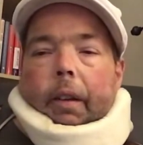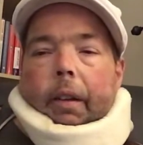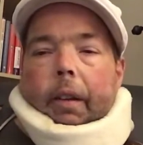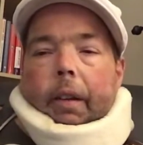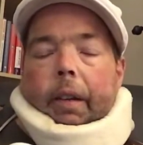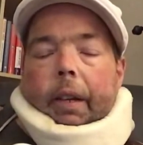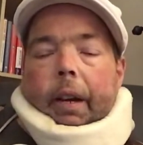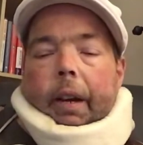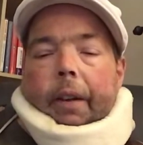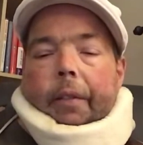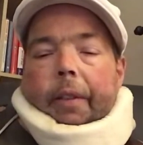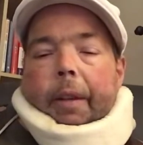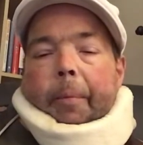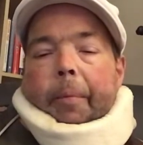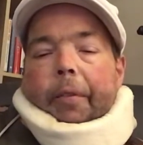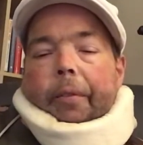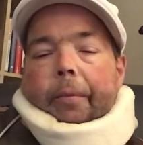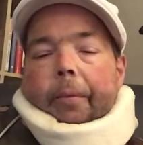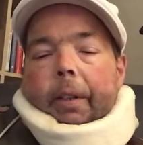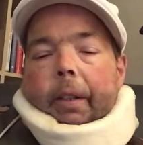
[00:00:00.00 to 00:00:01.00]
Yeah, number
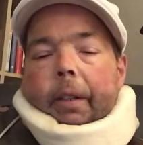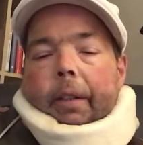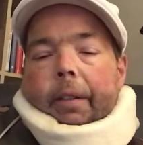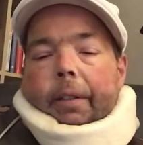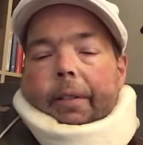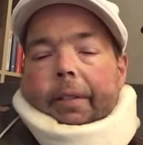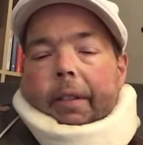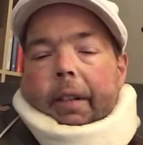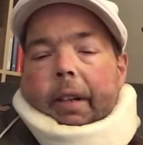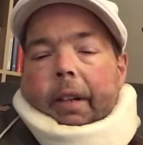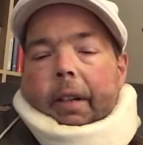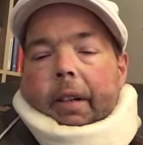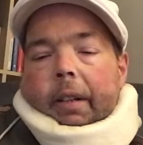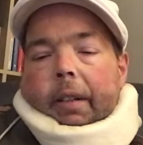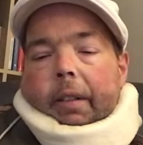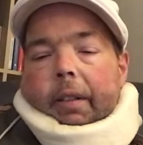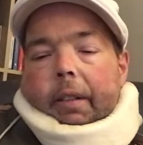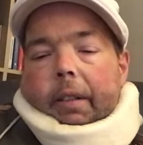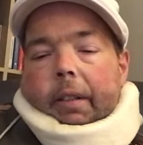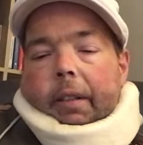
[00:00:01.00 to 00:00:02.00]
3 is
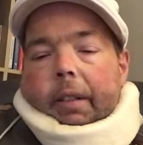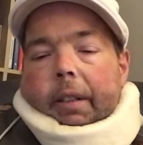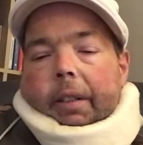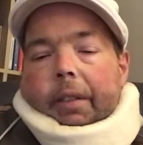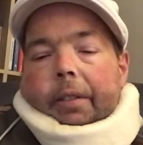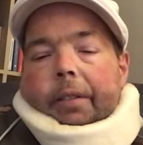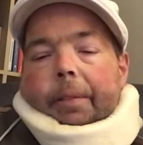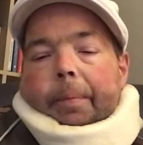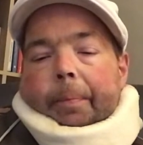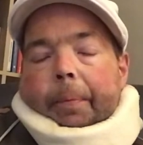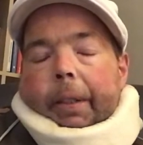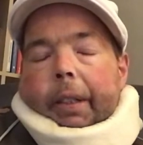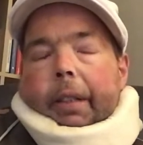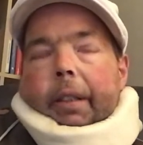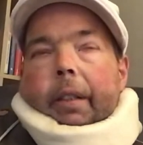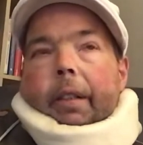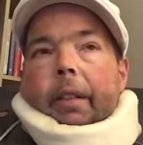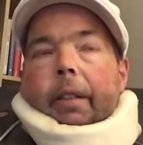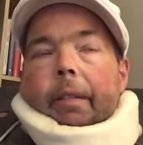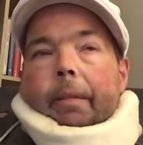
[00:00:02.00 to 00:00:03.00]
pretty
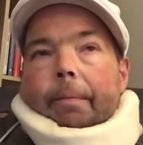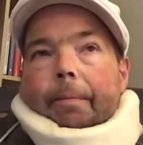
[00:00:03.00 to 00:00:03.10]
good.